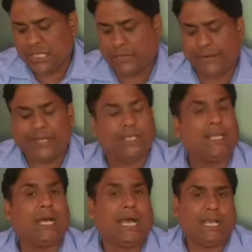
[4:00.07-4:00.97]

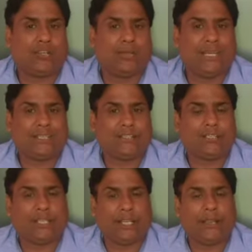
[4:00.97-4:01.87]
generate
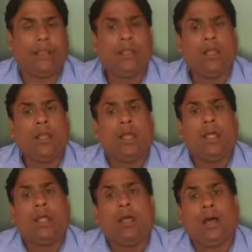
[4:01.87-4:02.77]
hydroelectricity.
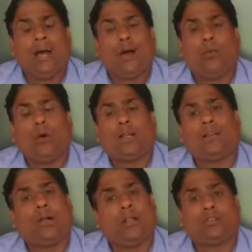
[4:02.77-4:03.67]

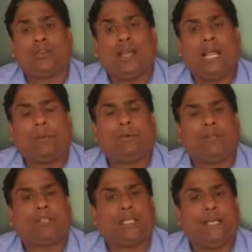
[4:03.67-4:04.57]
Water also helps
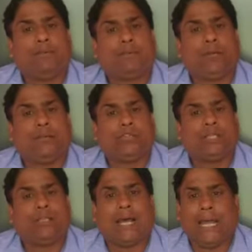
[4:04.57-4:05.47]
us in
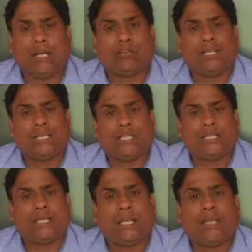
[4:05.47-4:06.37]
producing the
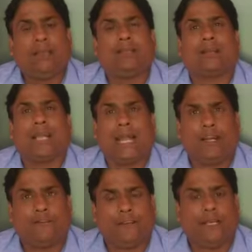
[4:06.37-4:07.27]
hydroelectricity, the
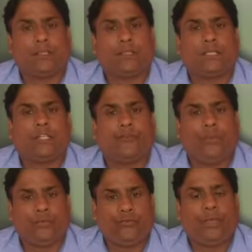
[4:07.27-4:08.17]
kind of electricity
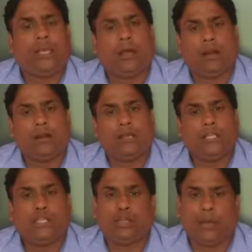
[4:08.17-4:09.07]
which we are
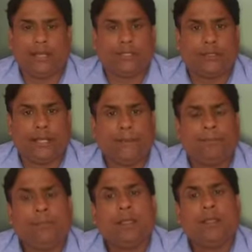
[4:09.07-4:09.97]
enjoying
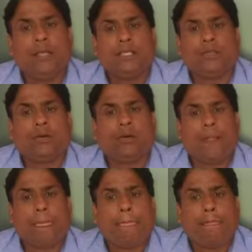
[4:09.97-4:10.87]
today.
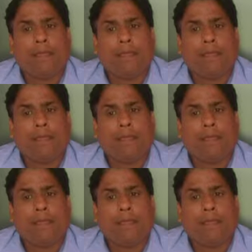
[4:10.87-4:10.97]
So